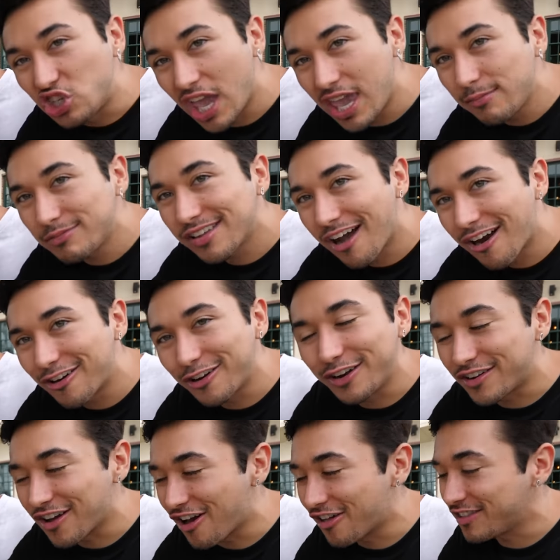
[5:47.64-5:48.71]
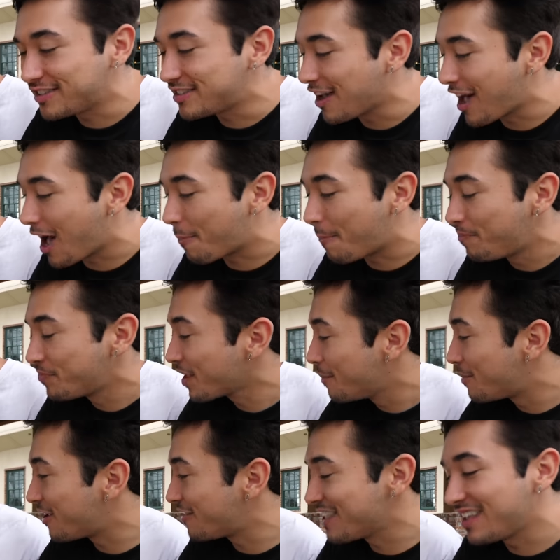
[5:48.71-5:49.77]
James hardened on the top
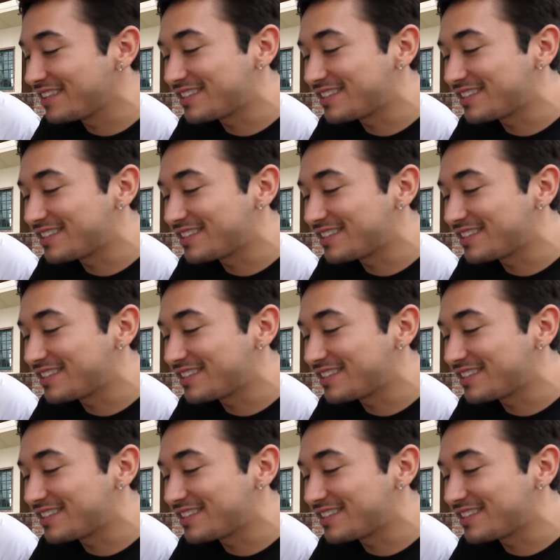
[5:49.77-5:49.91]
but on the